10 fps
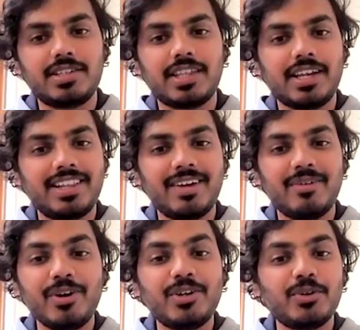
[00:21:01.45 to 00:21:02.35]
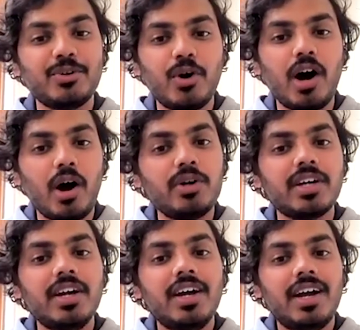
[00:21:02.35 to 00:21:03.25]
They want you to go
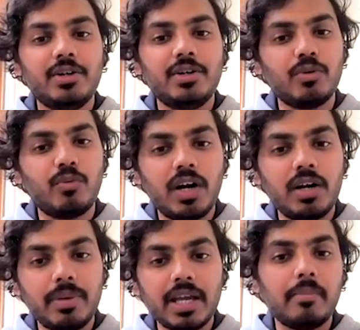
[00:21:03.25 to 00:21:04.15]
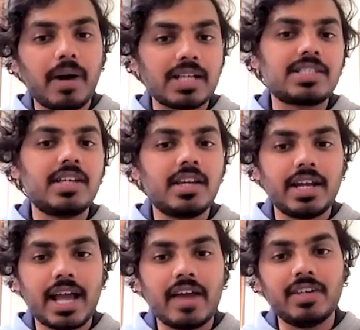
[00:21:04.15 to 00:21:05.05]
out into the world being a master
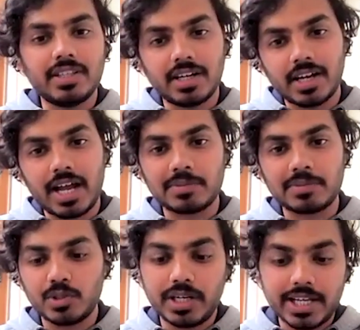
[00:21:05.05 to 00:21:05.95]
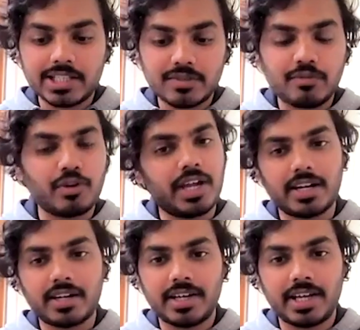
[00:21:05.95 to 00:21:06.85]
and having the graphs, so they test for
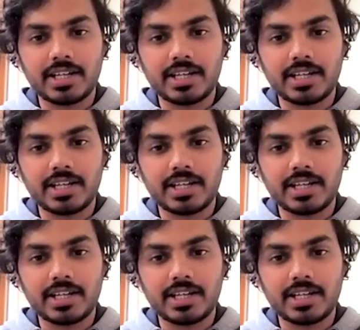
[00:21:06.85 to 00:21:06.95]
that,